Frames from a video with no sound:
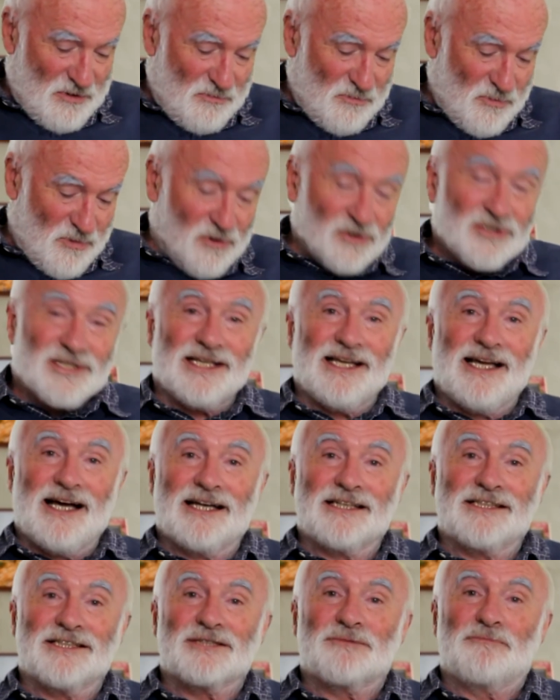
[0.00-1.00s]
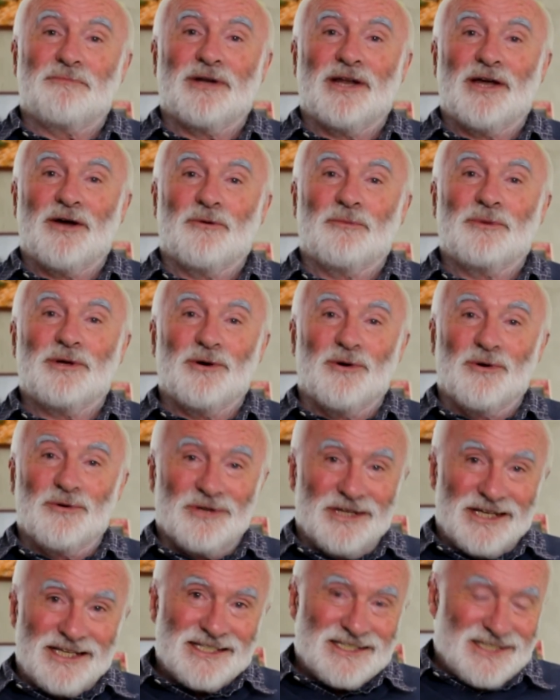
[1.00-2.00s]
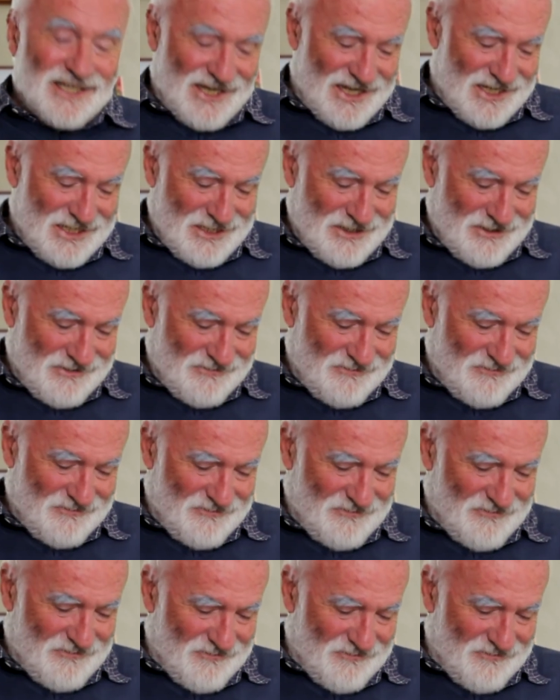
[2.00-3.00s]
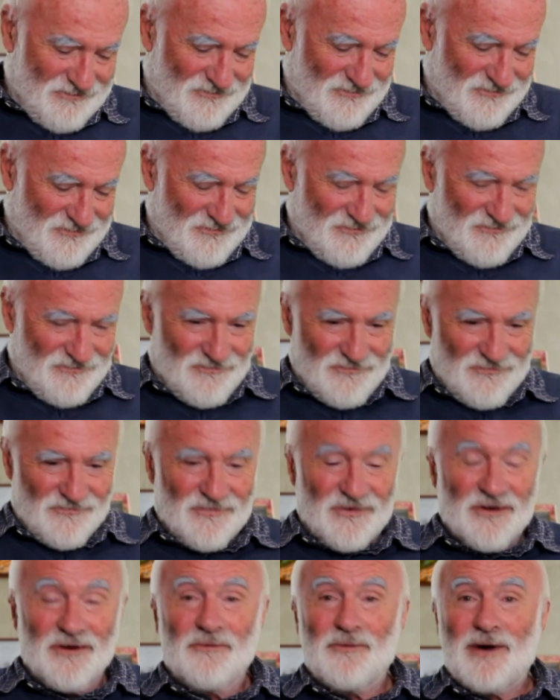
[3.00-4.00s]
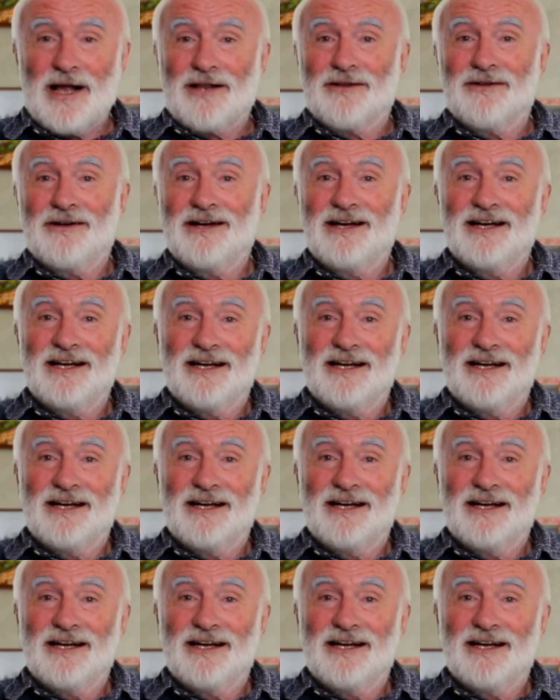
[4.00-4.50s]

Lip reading: mostly I just play on my own these days. Well,